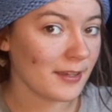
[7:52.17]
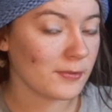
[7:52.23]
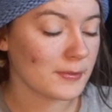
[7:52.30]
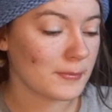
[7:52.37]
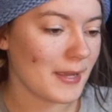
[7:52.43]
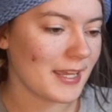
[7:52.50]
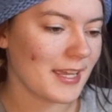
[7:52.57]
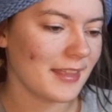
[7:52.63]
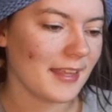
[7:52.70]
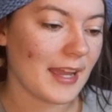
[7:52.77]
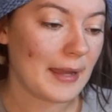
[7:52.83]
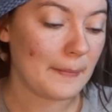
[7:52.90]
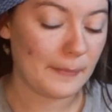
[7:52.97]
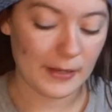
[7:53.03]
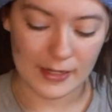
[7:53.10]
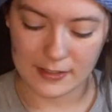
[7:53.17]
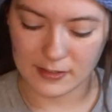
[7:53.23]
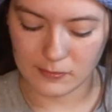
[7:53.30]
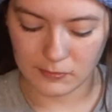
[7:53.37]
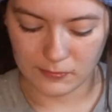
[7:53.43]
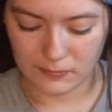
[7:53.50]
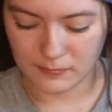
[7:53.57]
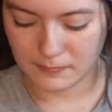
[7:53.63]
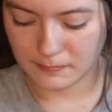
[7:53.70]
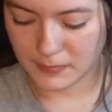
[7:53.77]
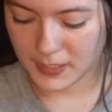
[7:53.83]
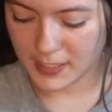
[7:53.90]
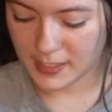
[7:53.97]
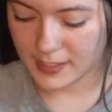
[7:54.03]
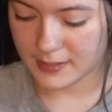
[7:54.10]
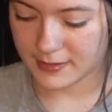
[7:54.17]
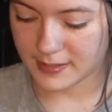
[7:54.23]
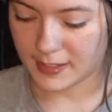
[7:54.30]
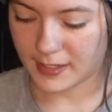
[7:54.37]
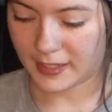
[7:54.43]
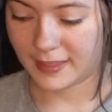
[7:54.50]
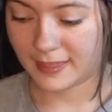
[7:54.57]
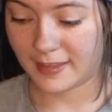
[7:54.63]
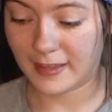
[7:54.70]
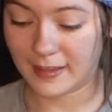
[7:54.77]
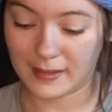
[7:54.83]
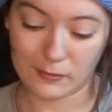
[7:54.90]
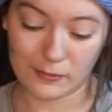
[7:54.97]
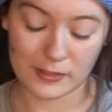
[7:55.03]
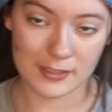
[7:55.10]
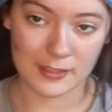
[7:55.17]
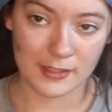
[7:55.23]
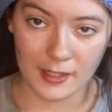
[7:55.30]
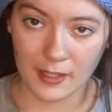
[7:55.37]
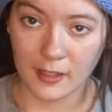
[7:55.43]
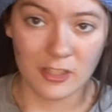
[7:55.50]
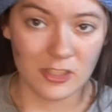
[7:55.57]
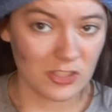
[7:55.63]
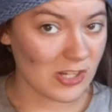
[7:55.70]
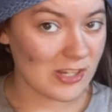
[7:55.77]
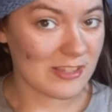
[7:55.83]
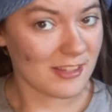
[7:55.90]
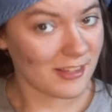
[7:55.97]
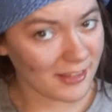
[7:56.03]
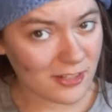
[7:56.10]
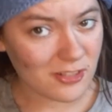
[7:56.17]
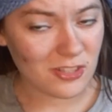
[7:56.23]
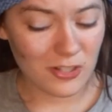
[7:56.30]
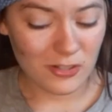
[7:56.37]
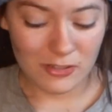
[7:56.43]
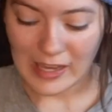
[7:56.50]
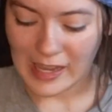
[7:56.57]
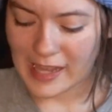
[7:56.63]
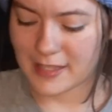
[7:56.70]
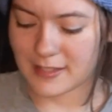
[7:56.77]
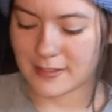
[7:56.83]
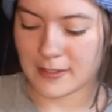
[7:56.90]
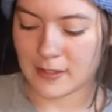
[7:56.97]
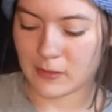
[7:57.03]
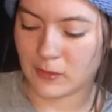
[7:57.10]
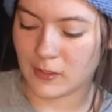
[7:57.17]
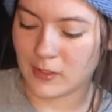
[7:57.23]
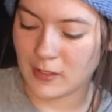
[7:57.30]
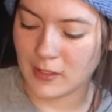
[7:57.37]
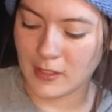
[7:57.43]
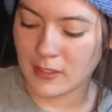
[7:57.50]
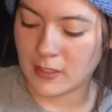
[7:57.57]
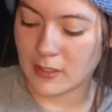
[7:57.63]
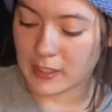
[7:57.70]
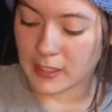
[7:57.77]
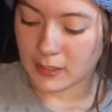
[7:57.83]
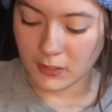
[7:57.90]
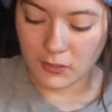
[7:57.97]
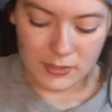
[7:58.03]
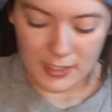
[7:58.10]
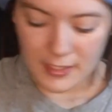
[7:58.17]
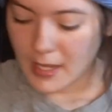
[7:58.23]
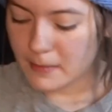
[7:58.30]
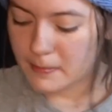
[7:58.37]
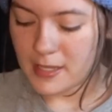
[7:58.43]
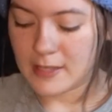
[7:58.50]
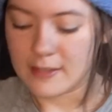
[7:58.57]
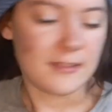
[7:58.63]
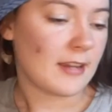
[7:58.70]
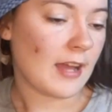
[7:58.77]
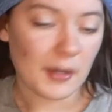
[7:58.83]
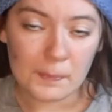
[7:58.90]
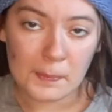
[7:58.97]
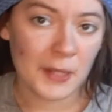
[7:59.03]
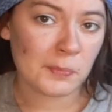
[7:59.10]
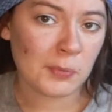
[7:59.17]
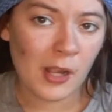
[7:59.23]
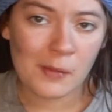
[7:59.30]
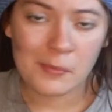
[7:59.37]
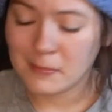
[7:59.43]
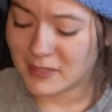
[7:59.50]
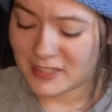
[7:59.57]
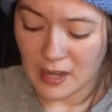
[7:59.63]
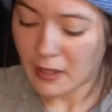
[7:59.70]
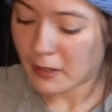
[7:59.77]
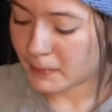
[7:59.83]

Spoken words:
was making that, but it's because I think it was just a little too tight. So you can loosen up, it's not a big problem, it's not a